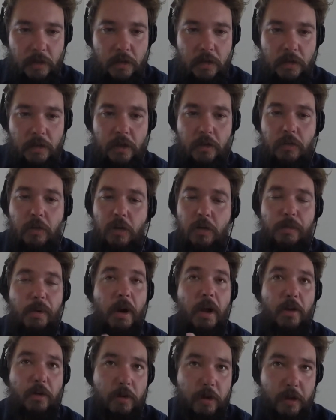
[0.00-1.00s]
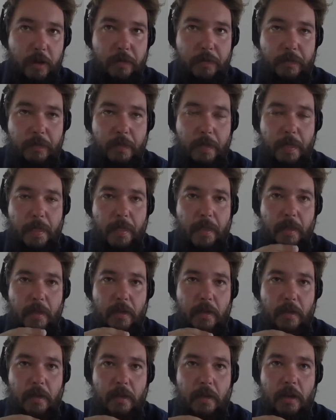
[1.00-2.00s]
So you hold priority,
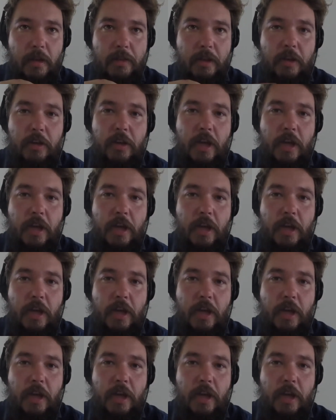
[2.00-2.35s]
and then